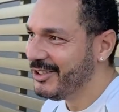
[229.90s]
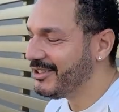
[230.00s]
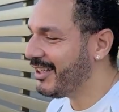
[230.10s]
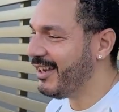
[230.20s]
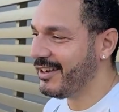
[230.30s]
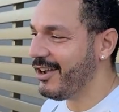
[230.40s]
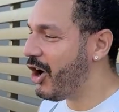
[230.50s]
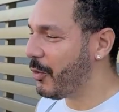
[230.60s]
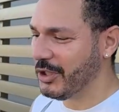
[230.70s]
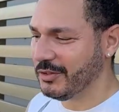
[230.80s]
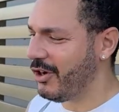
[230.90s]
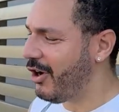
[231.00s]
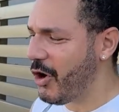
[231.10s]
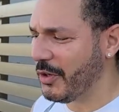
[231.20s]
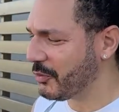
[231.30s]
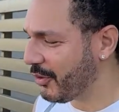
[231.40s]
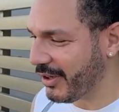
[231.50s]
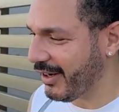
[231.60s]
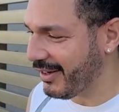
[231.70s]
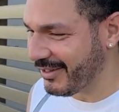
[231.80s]
So it's like he always
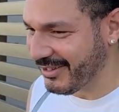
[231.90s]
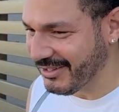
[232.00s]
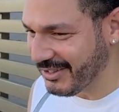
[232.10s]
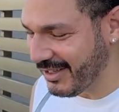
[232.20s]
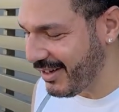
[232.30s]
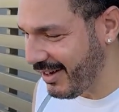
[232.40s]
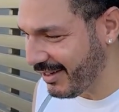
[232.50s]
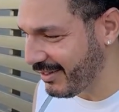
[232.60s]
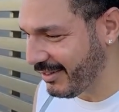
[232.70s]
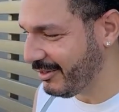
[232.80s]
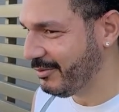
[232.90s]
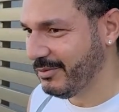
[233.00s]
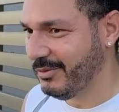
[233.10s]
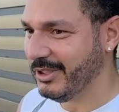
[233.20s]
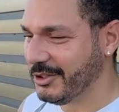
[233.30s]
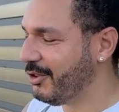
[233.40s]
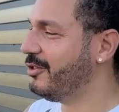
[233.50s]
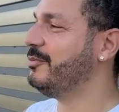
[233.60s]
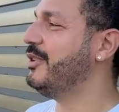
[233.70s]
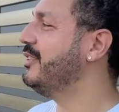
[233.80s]
worked, you know what I'm saying, like his
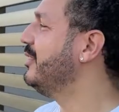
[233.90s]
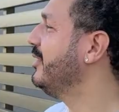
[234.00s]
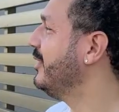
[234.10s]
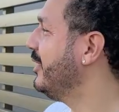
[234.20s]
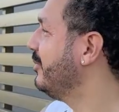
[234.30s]
own business and